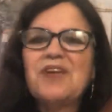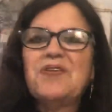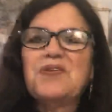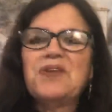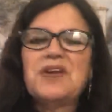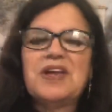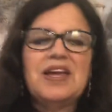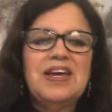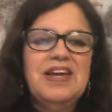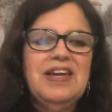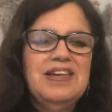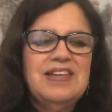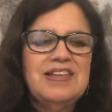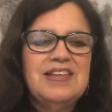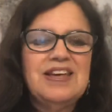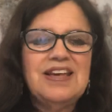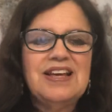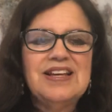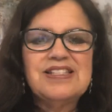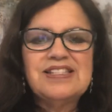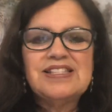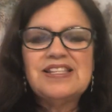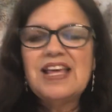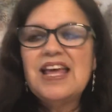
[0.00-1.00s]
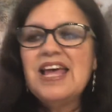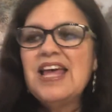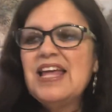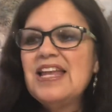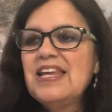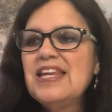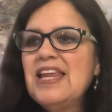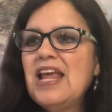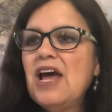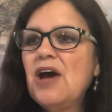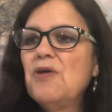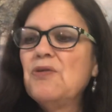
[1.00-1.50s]
Okay, yes.
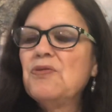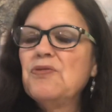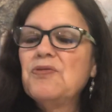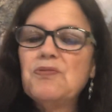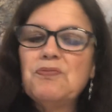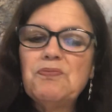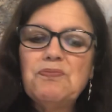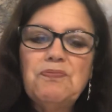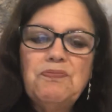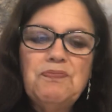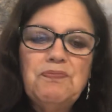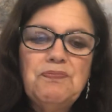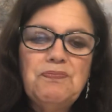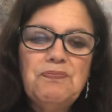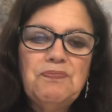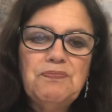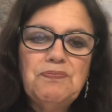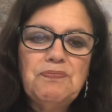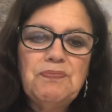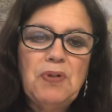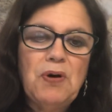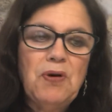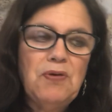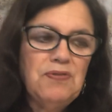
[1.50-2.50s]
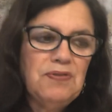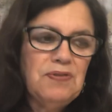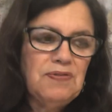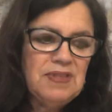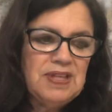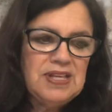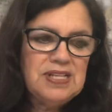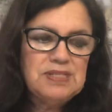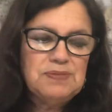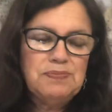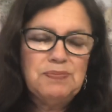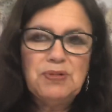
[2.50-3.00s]
Now, both of
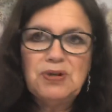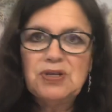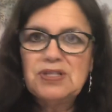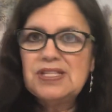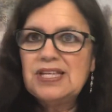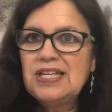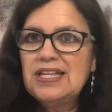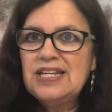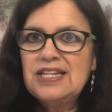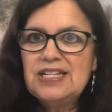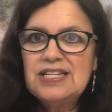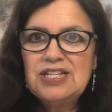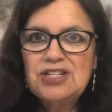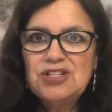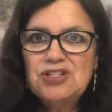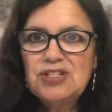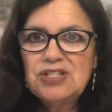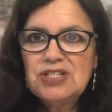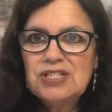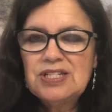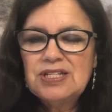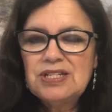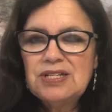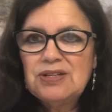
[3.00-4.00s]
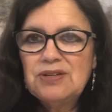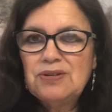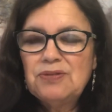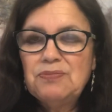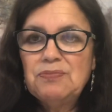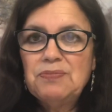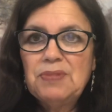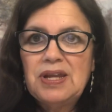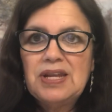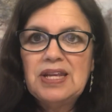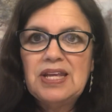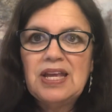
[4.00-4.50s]
these books, in addition to
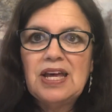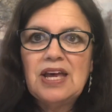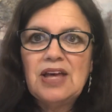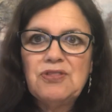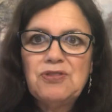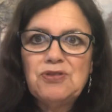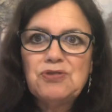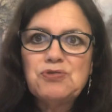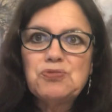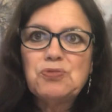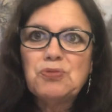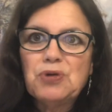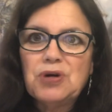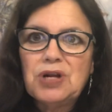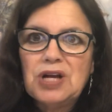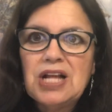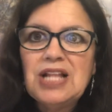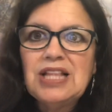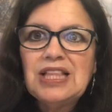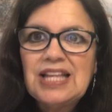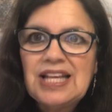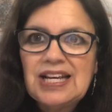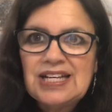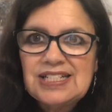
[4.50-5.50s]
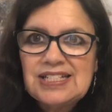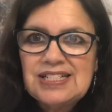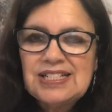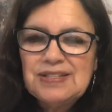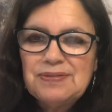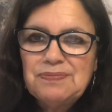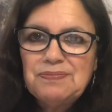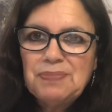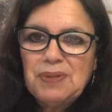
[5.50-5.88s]
many others, were collected